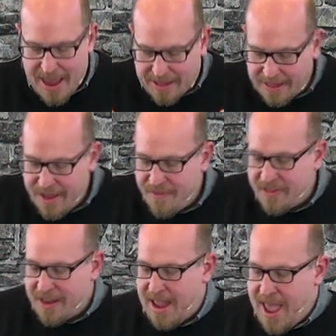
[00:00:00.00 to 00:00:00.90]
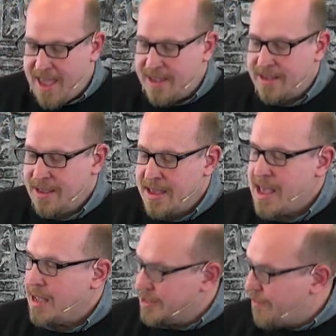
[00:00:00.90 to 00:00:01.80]
and live today
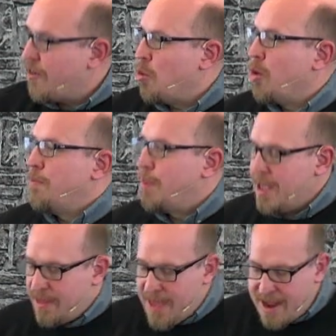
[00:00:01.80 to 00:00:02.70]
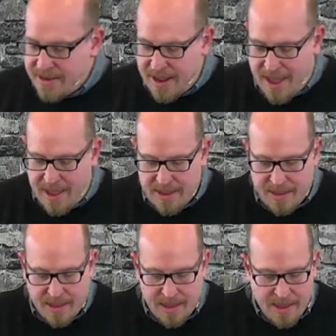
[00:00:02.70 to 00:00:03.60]
as if it would be that day.
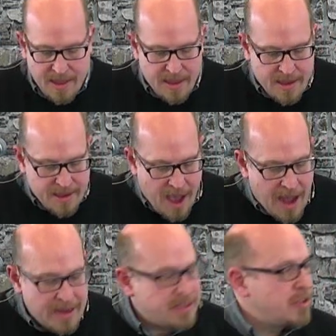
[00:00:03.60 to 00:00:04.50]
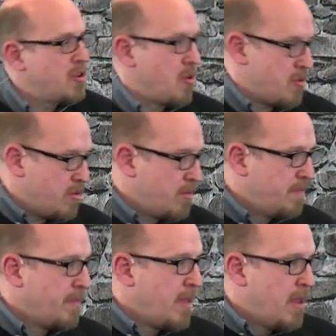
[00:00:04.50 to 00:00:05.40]
God is eternal,
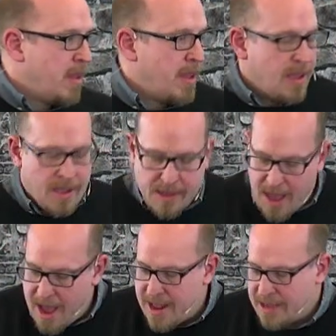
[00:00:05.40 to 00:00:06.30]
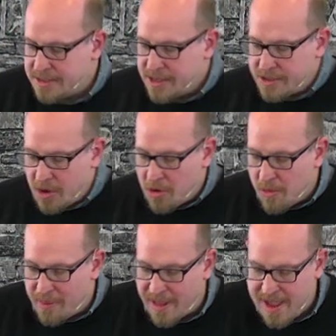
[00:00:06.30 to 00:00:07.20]
God has an
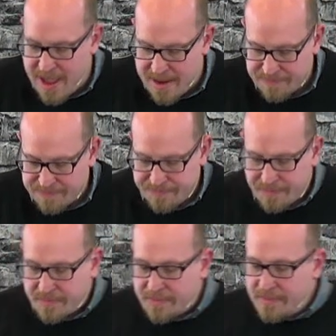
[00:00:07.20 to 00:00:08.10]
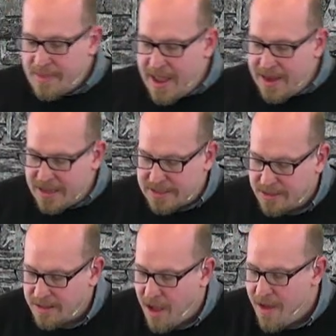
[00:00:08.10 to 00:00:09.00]
eternal plan, and His
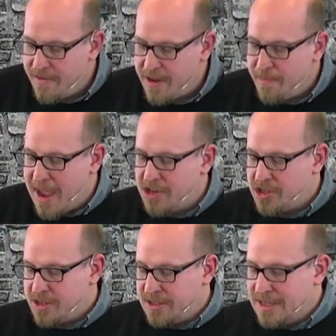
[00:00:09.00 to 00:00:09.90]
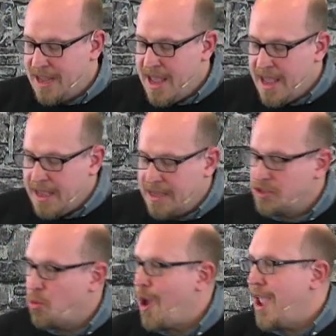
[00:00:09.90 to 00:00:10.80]
love and patience,
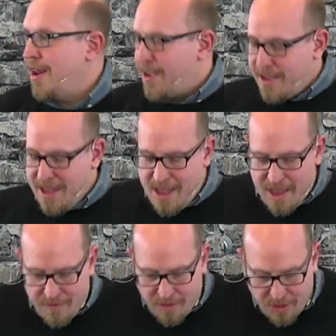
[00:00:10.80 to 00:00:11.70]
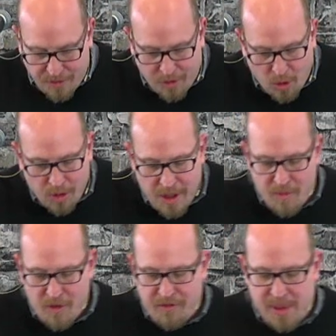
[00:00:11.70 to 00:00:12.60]
He's waiting for the full
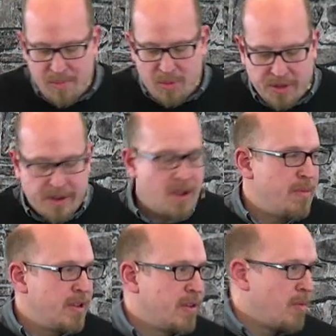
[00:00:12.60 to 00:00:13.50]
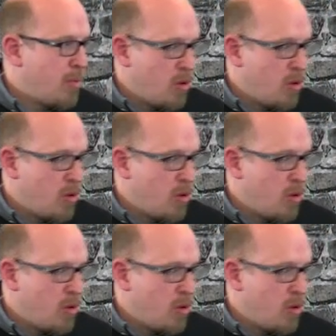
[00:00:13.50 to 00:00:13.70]
number of people to come into the